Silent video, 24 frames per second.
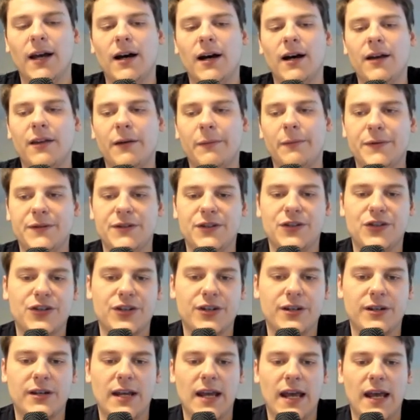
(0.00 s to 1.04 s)
uh, that
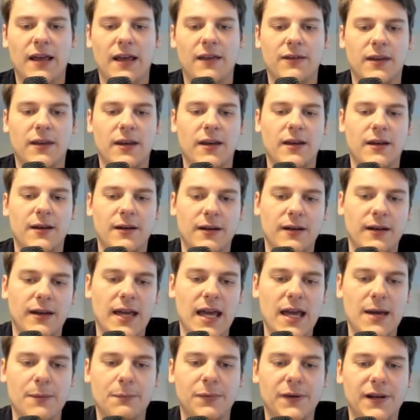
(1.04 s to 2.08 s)
position and uh,
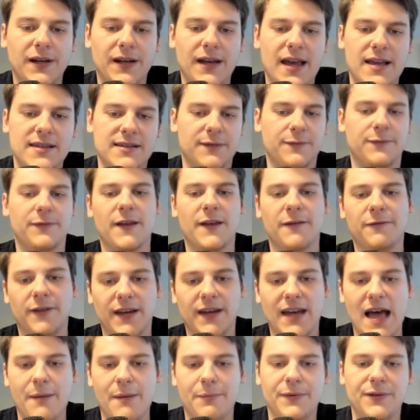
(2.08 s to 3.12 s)
gameplay as if nothing
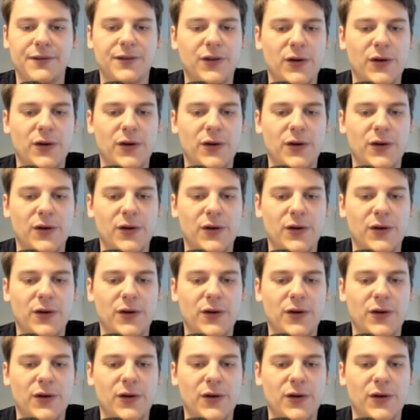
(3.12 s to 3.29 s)
happened,